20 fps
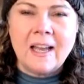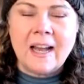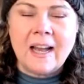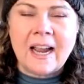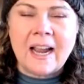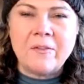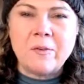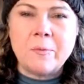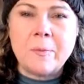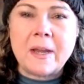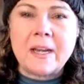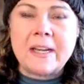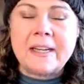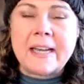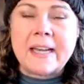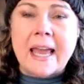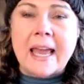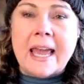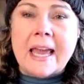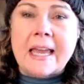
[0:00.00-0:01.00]
Hi, everybody.
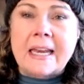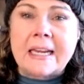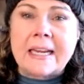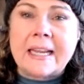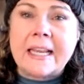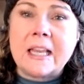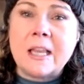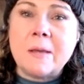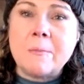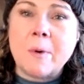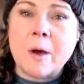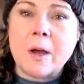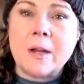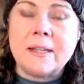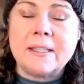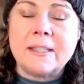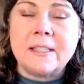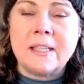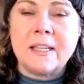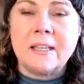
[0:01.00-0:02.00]
Diane at Healing
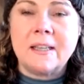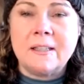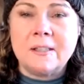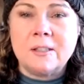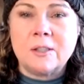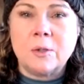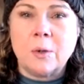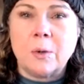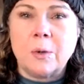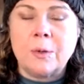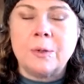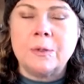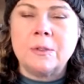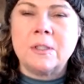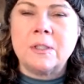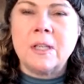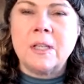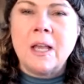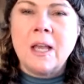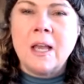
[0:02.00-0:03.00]
Bodies, Healing
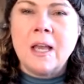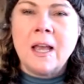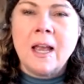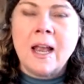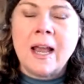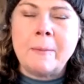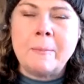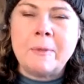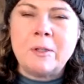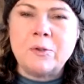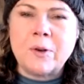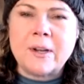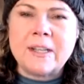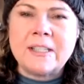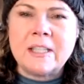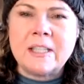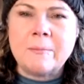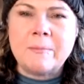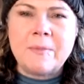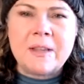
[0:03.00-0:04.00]
Souls. I'm going to try
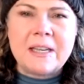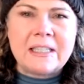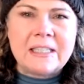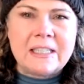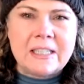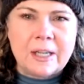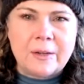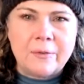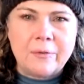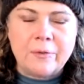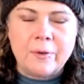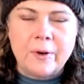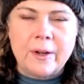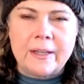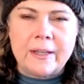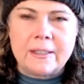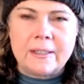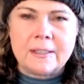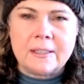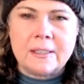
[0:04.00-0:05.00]
something
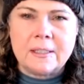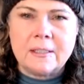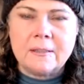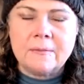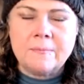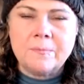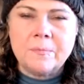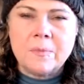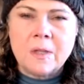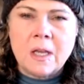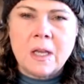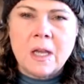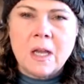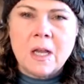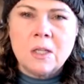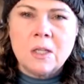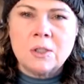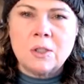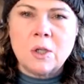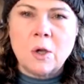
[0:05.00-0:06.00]
different.
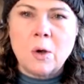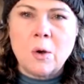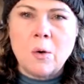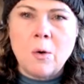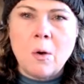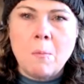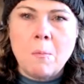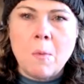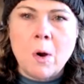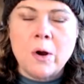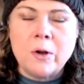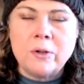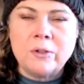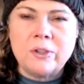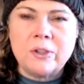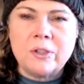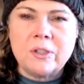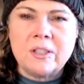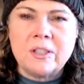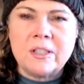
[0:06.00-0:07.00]
So
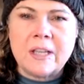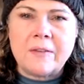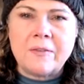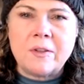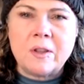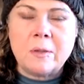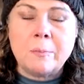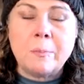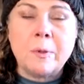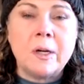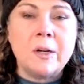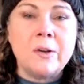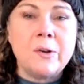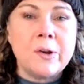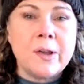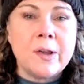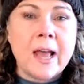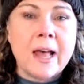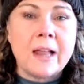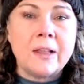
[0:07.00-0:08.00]
March 7th, put in
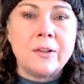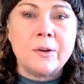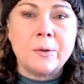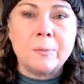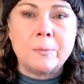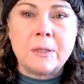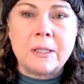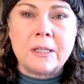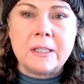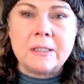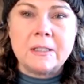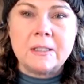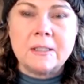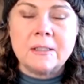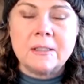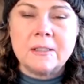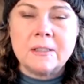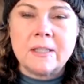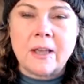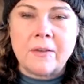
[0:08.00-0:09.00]
your calendar, please,
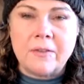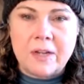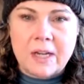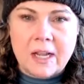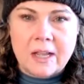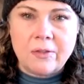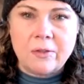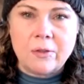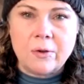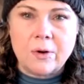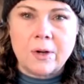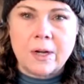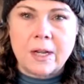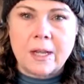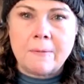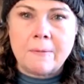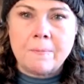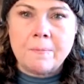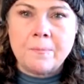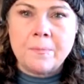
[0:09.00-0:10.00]
7 to
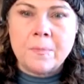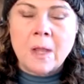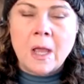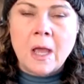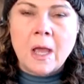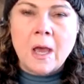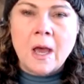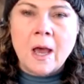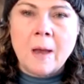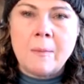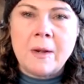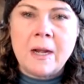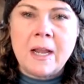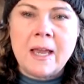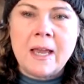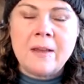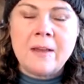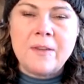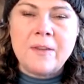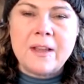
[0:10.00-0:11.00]
8:30. I'm going to
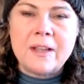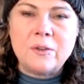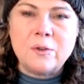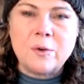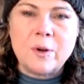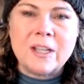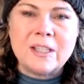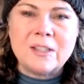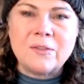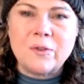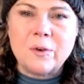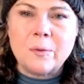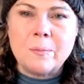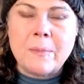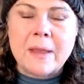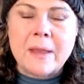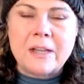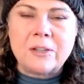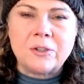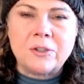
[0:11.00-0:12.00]
have a
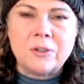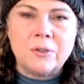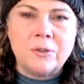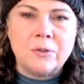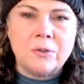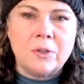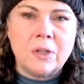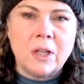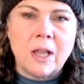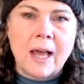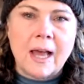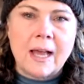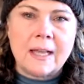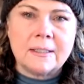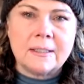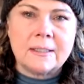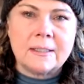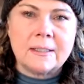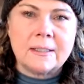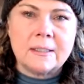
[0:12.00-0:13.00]
transformational
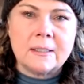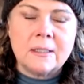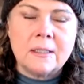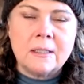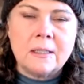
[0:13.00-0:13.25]
class.